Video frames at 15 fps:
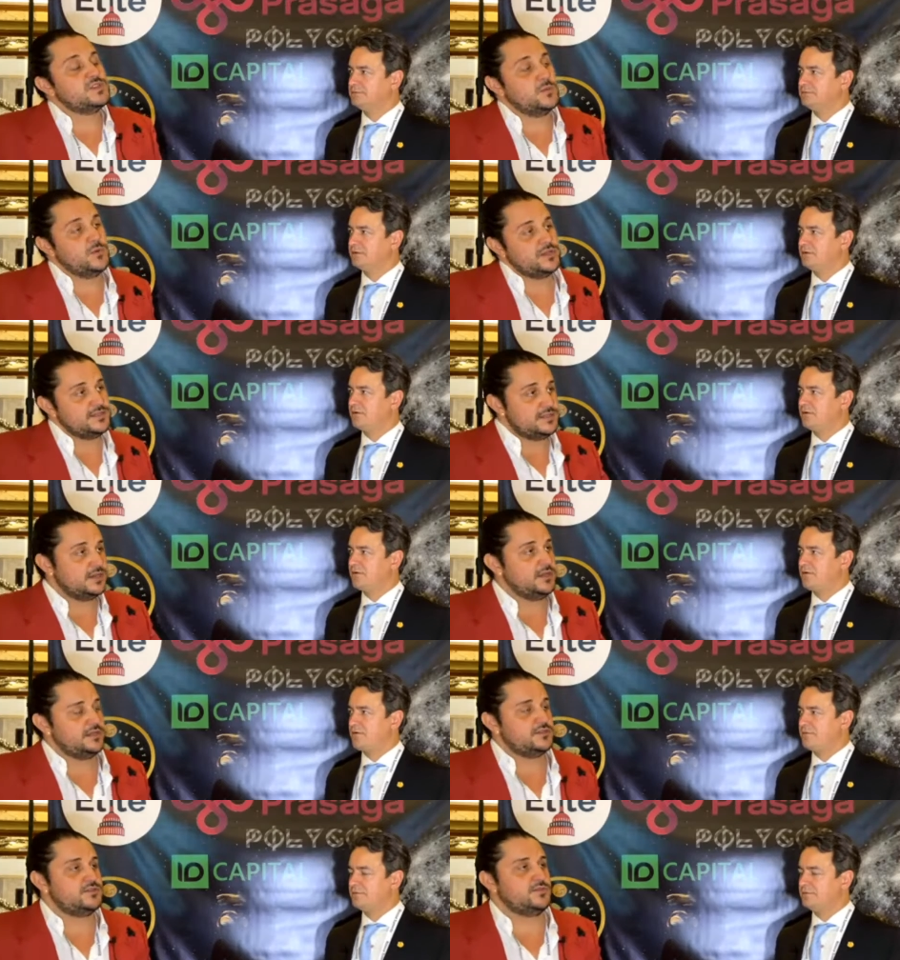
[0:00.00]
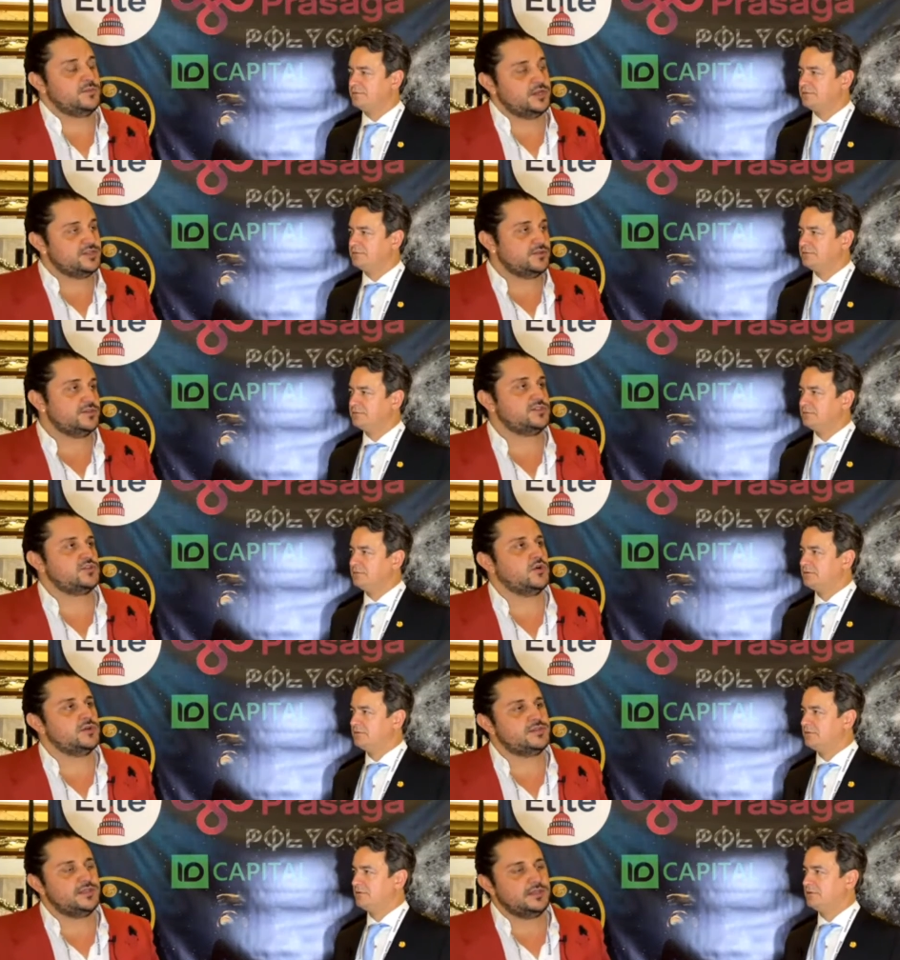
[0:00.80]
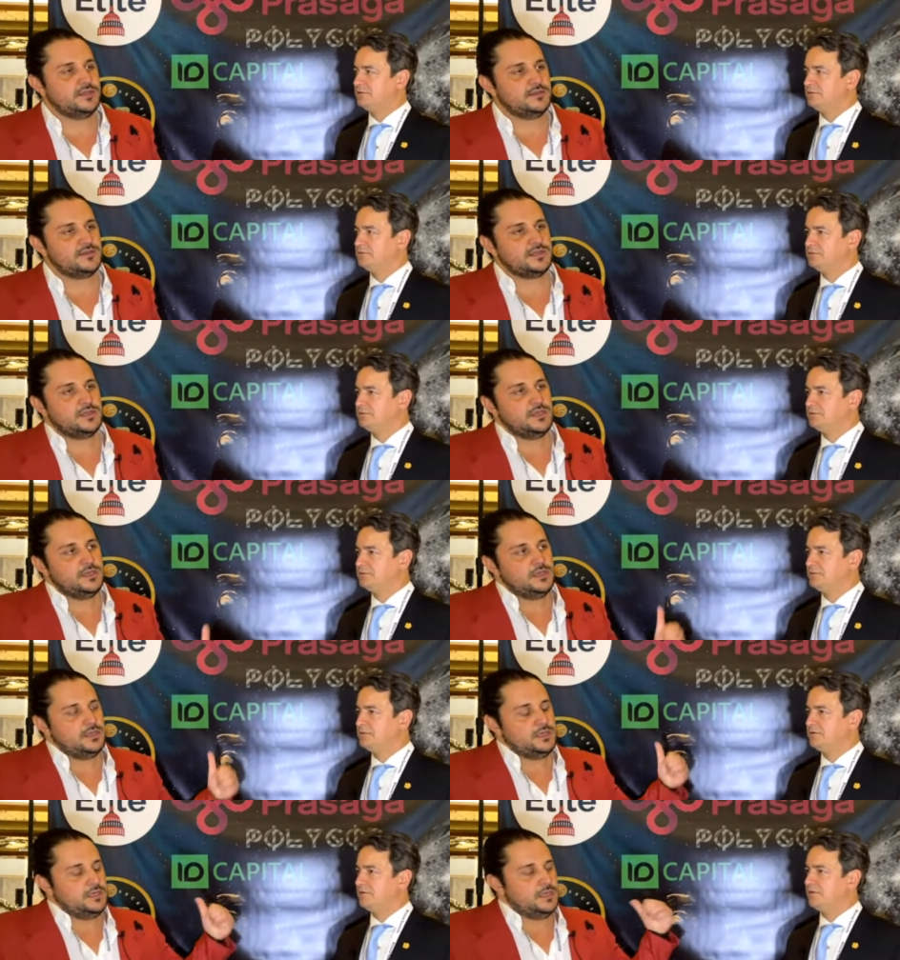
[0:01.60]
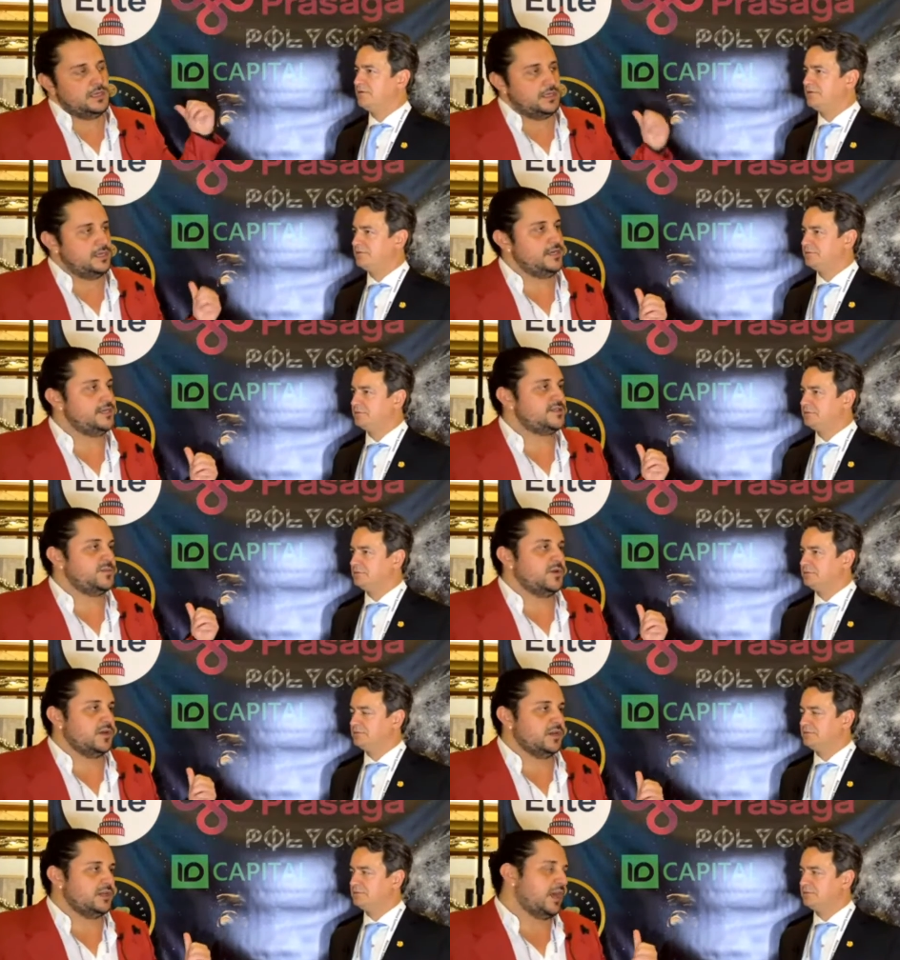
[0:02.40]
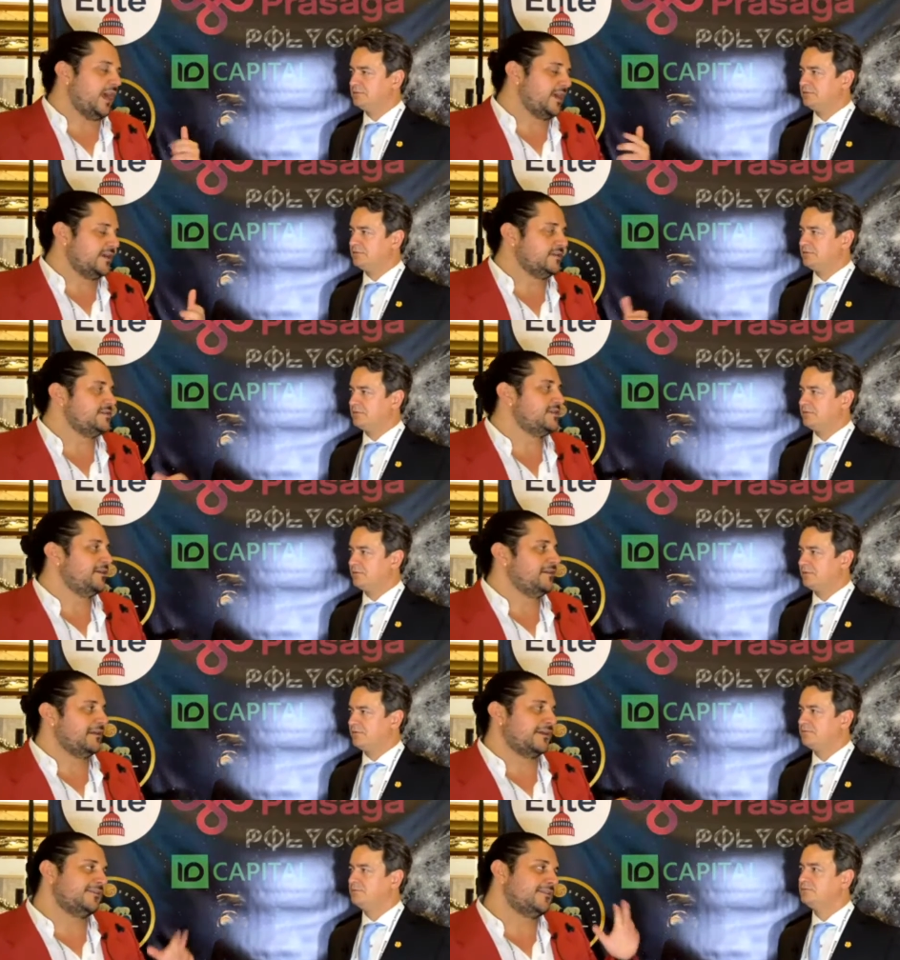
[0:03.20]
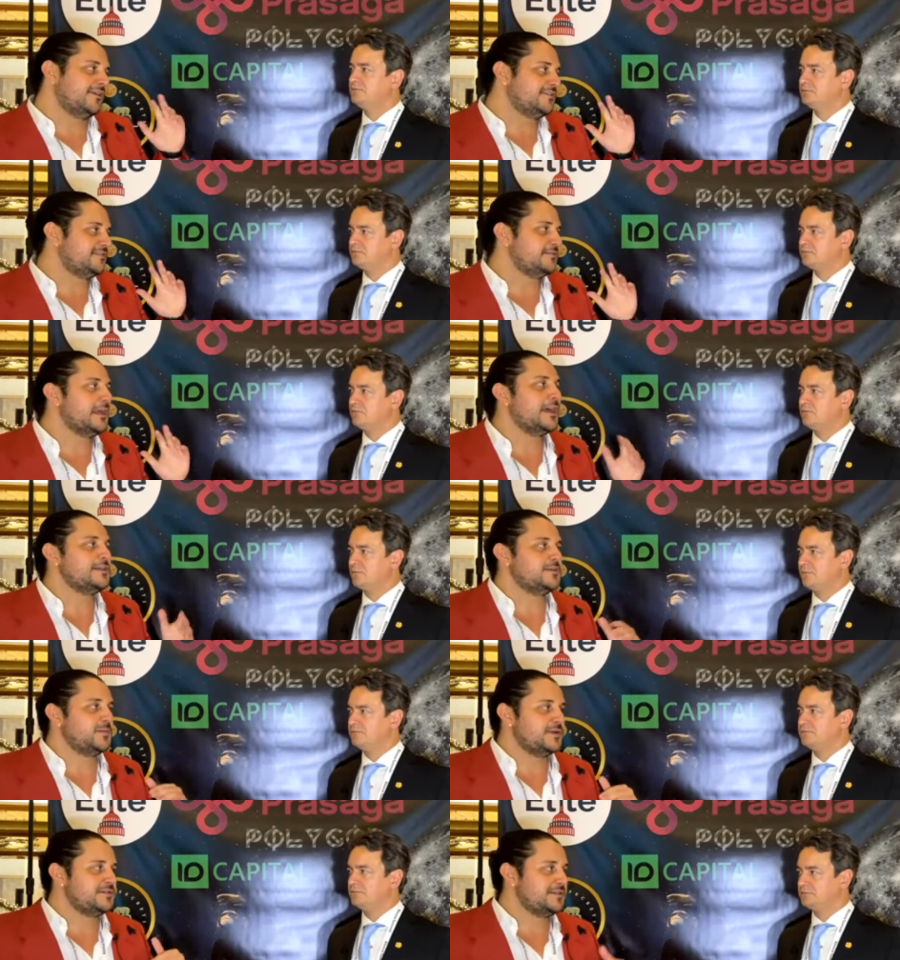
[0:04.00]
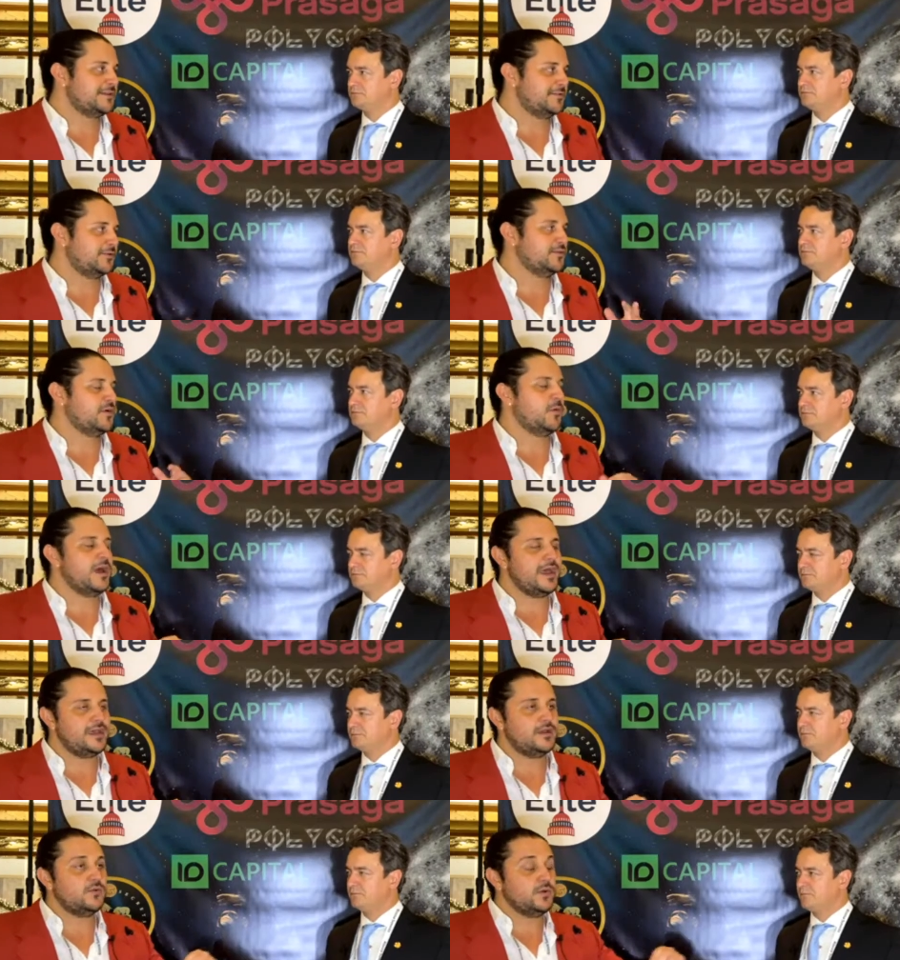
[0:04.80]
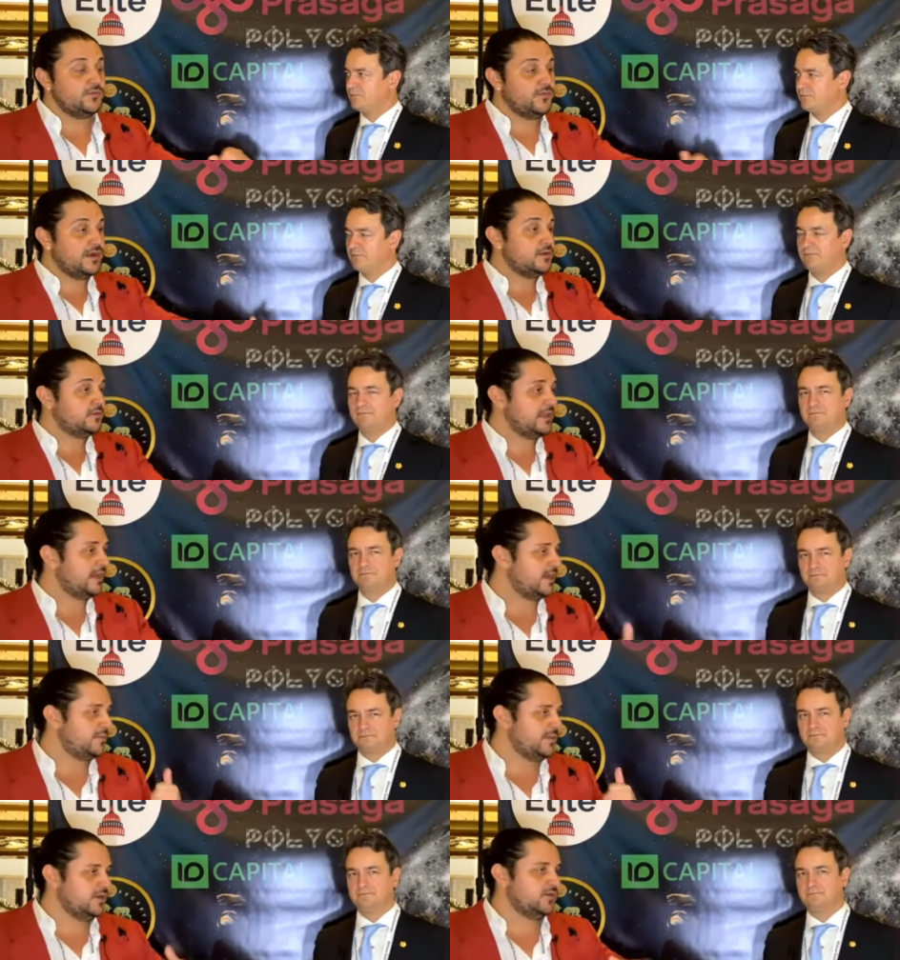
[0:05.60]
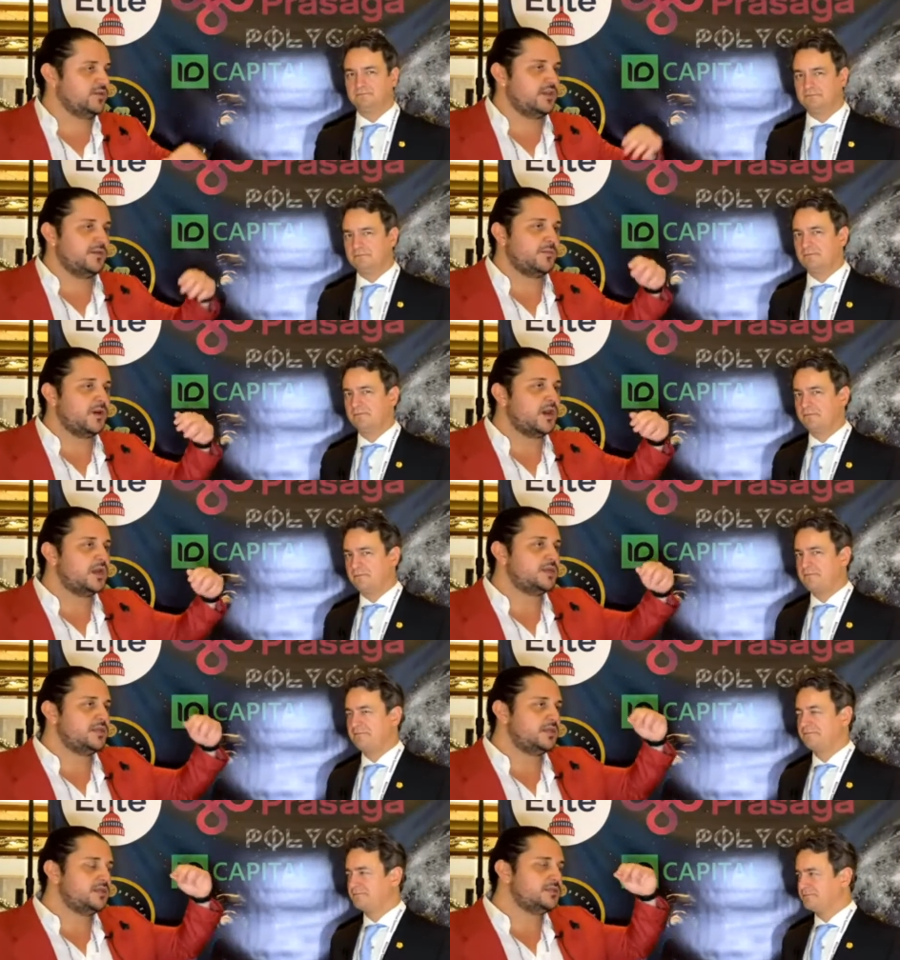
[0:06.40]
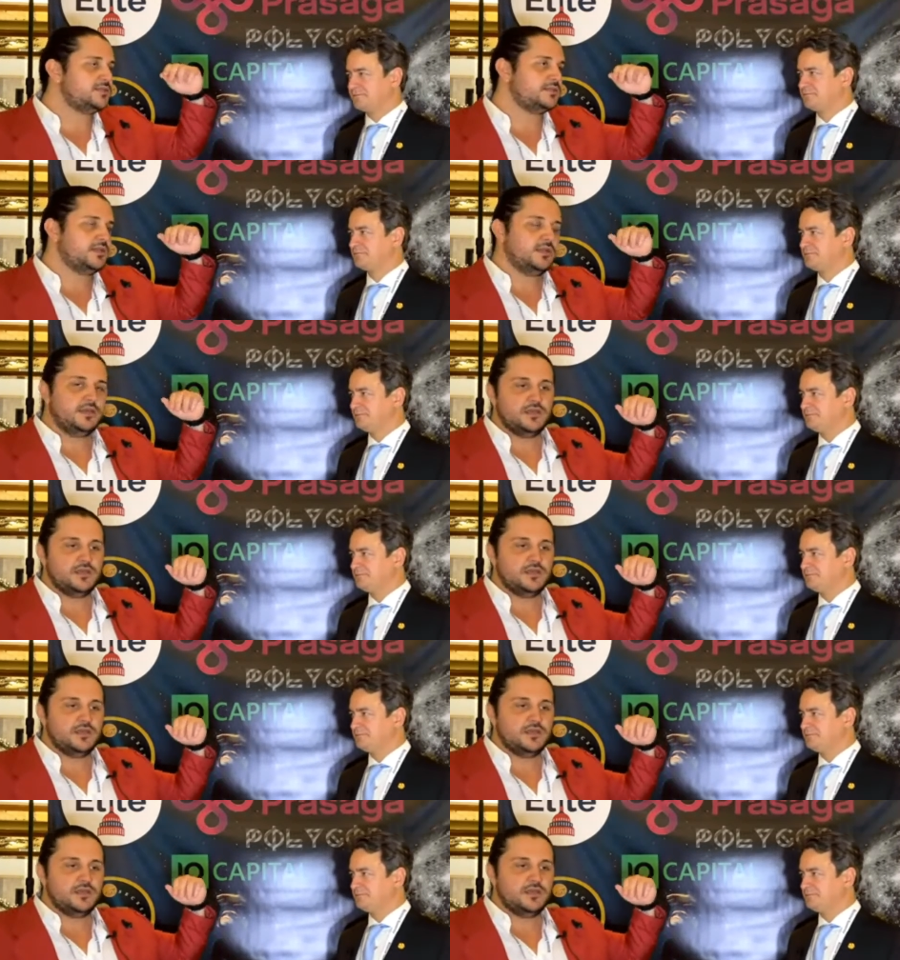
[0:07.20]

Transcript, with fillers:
Speaker 1: so Brazil is Brazil sorted this, I can say, like there's 90% on the way. We found like a building, apartments.